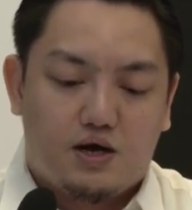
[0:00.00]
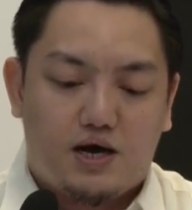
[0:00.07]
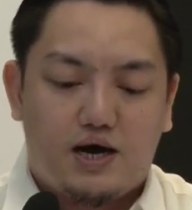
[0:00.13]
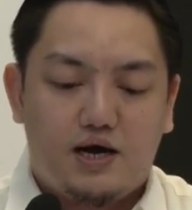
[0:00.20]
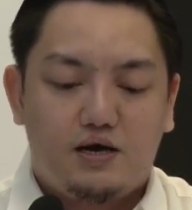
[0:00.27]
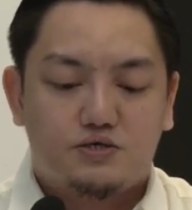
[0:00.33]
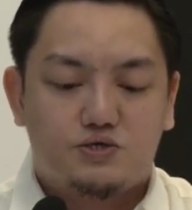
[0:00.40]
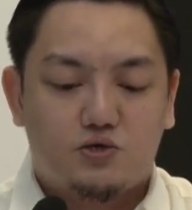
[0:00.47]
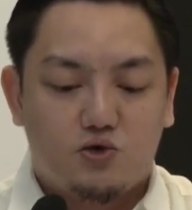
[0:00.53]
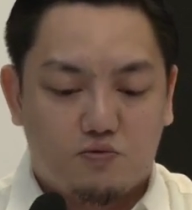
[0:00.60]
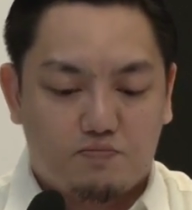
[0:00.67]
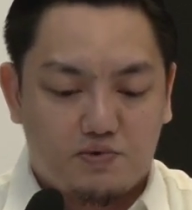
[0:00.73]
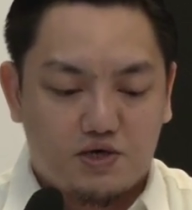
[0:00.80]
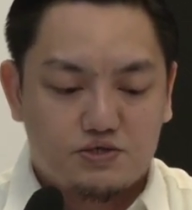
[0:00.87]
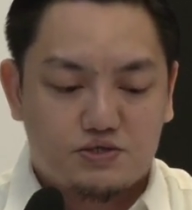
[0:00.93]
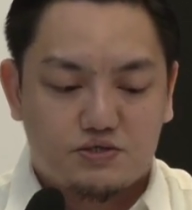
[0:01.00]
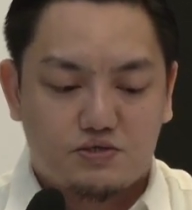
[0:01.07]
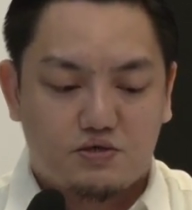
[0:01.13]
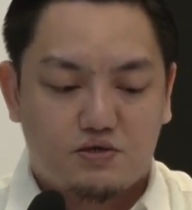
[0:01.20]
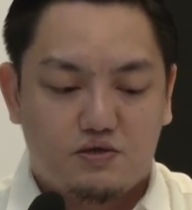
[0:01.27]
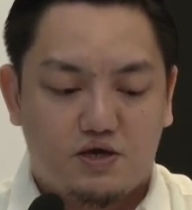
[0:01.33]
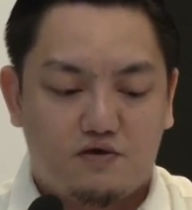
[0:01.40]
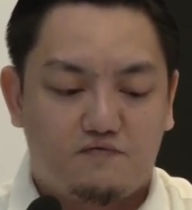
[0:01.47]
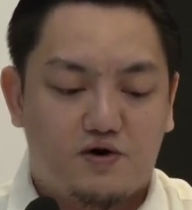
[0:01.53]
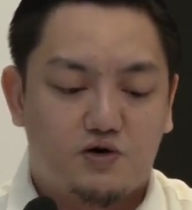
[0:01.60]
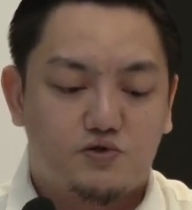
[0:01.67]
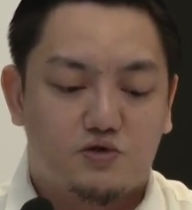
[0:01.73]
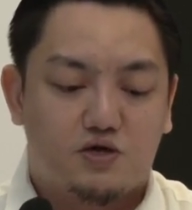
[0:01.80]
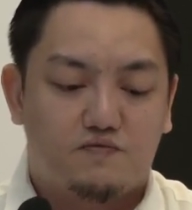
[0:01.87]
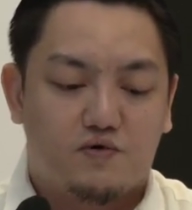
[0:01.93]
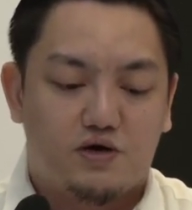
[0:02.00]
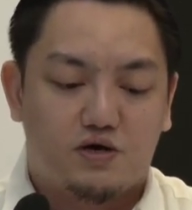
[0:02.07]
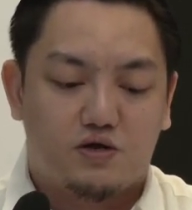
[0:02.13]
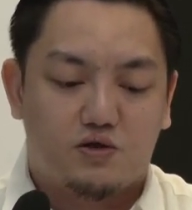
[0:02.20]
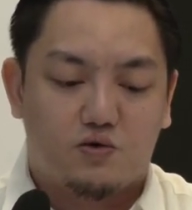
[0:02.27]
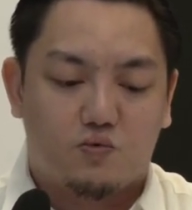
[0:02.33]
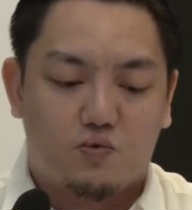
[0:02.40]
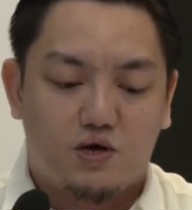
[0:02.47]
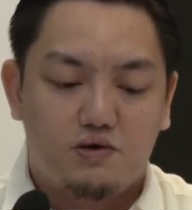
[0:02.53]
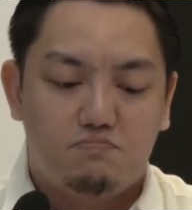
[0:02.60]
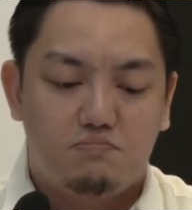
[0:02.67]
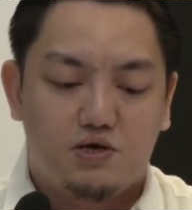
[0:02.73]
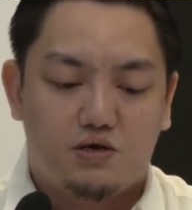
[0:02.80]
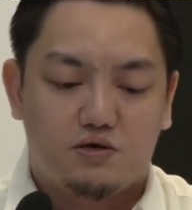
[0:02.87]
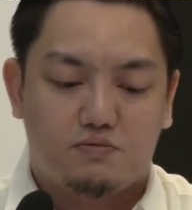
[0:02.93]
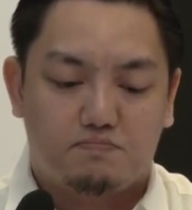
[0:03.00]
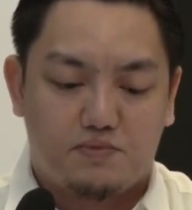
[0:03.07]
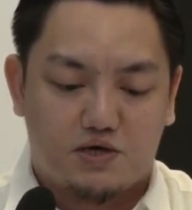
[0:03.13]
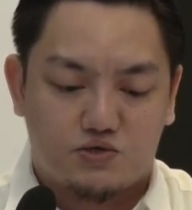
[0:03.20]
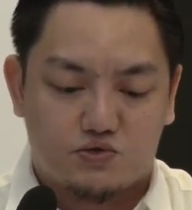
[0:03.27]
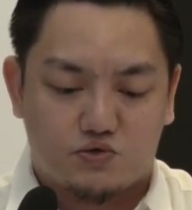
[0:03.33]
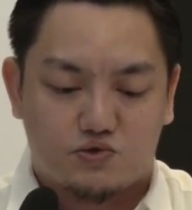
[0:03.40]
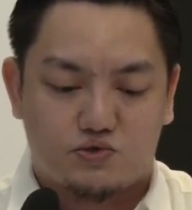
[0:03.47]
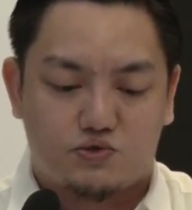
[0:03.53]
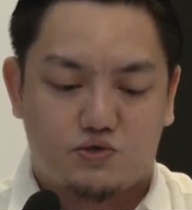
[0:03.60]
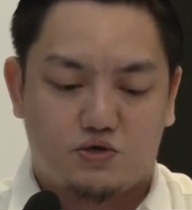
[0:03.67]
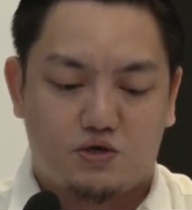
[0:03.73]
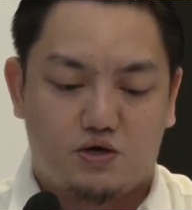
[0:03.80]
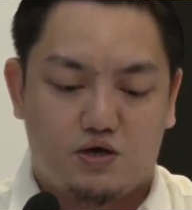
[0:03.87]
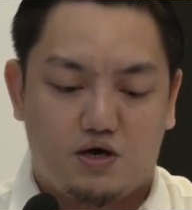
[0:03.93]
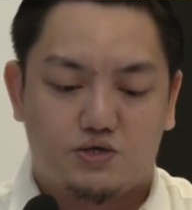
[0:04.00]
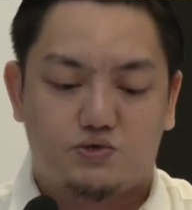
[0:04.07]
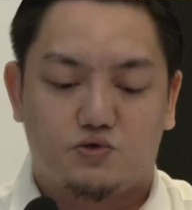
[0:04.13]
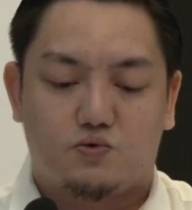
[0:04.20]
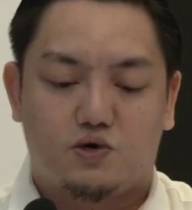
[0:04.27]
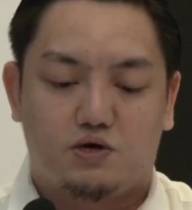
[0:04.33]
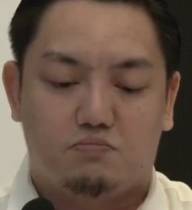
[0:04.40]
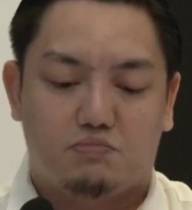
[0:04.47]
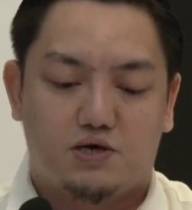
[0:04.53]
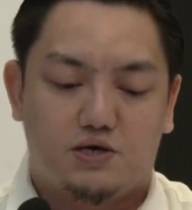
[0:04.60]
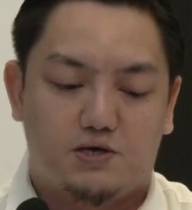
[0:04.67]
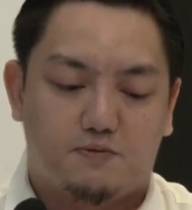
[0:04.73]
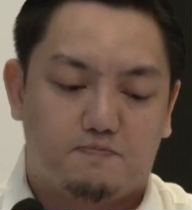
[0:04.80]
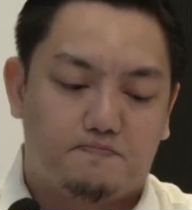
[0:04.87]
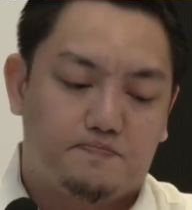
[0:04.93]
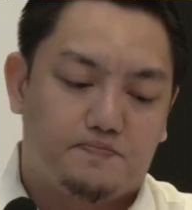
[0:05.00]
Alex Lopez then vowed to give another 1 million pesos as reward money.